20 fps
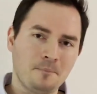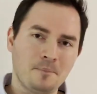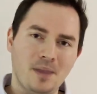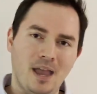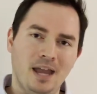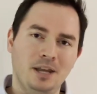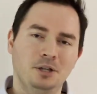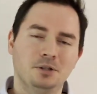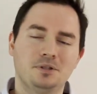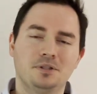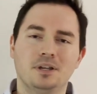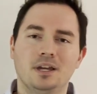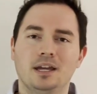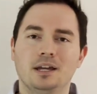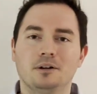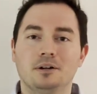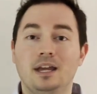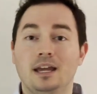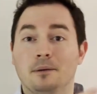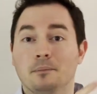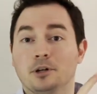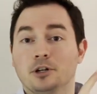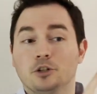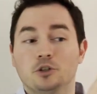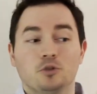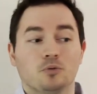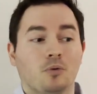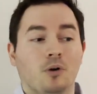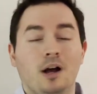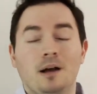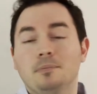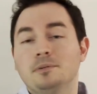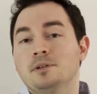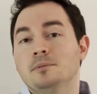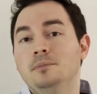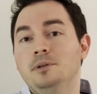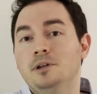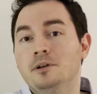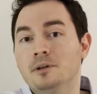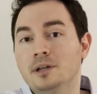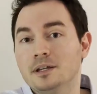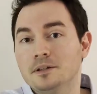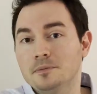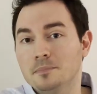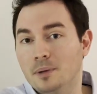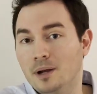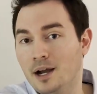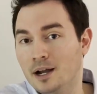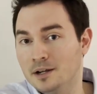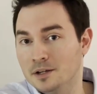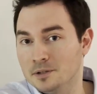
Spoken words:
and you say, okay, I'm going to drop some units behind